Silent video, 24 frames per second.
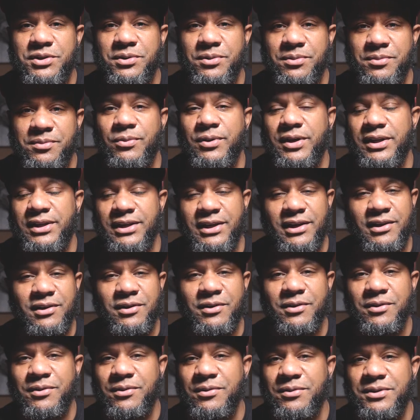You want a
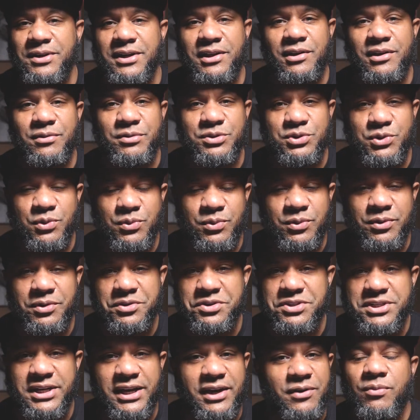yellow, yellowish,
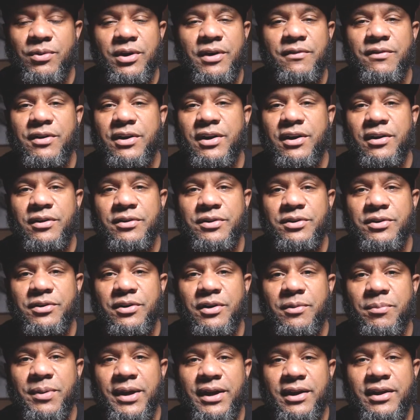orange, tan, whatever color you're
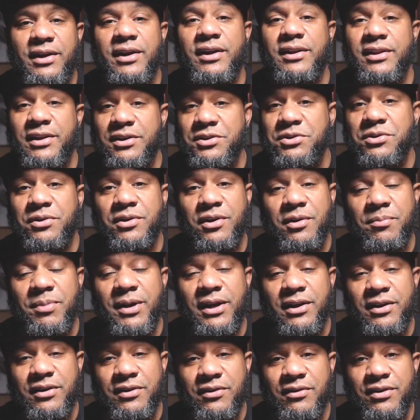gonna paint it, unless you're gonna
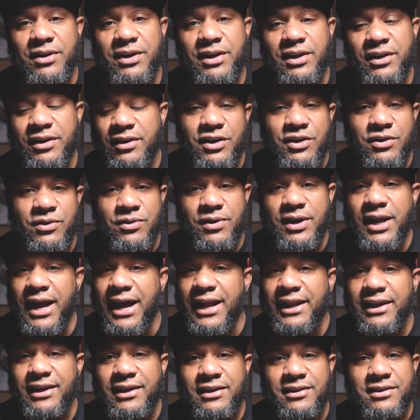paint it green, you
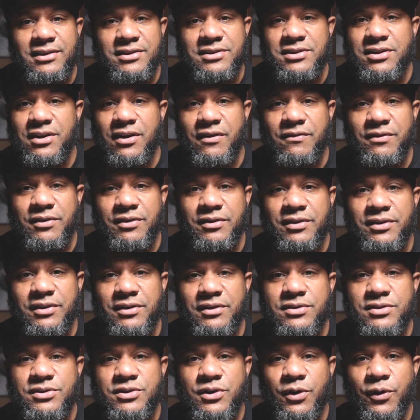gotta get this covered.
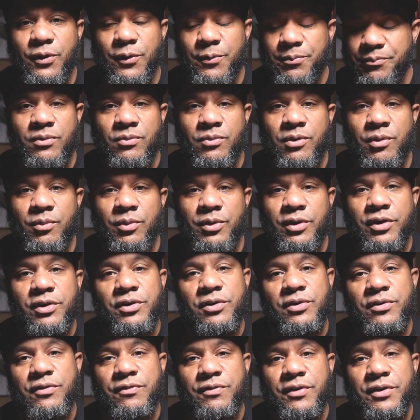So what we're gonna
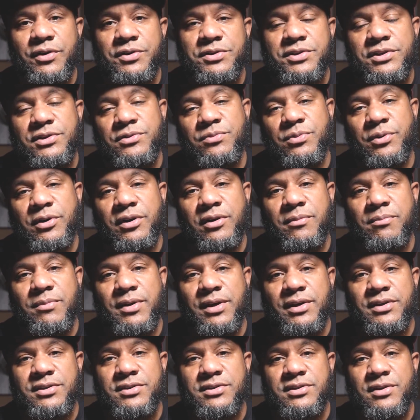do first is we're gonna
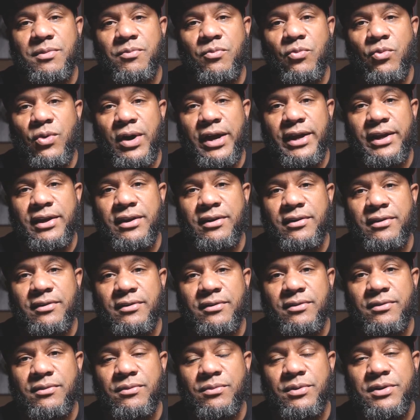mix some white
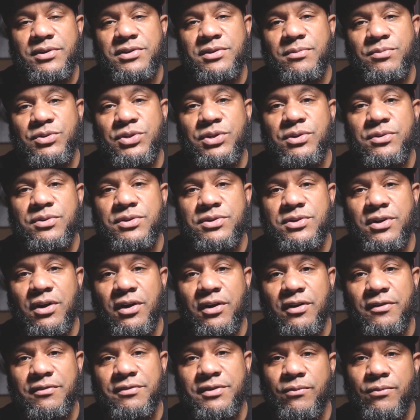with some Too
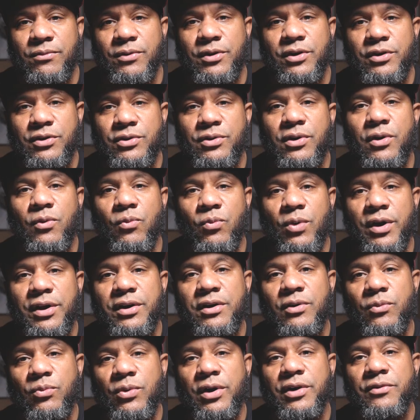Soft. We're gonna do a
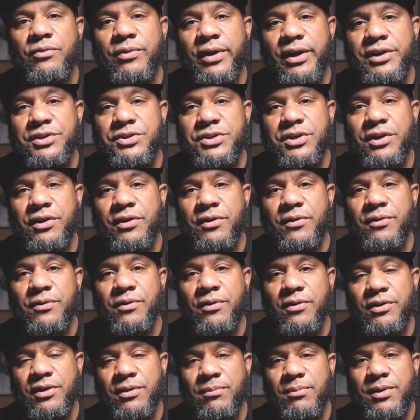1-to-1 ratio
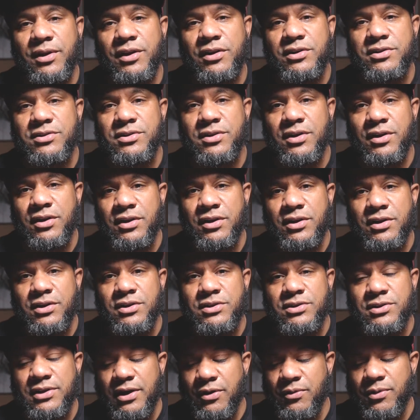on the mix,
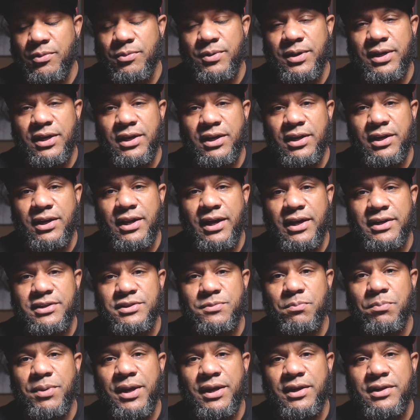so that way we get a nice
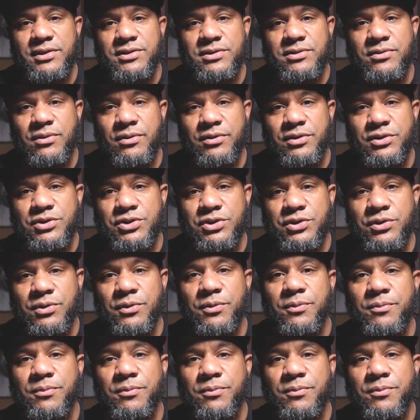base on the shoe.